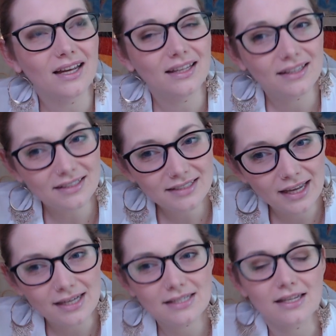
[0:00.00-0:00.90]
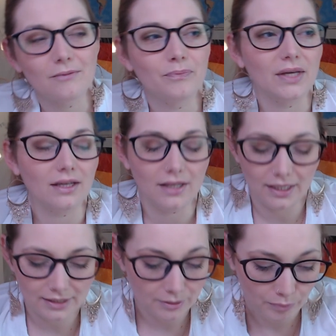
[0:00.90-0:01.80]
In this case,
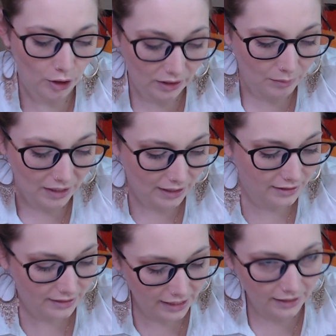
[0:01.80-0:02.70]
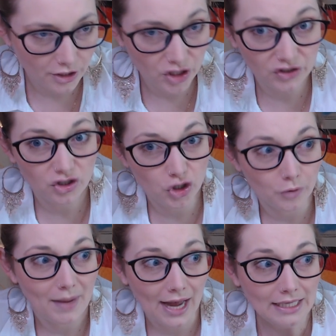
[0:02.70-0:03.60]
and partly because English is a
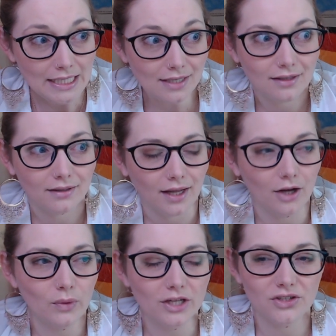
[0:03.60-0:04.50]
Germanic language,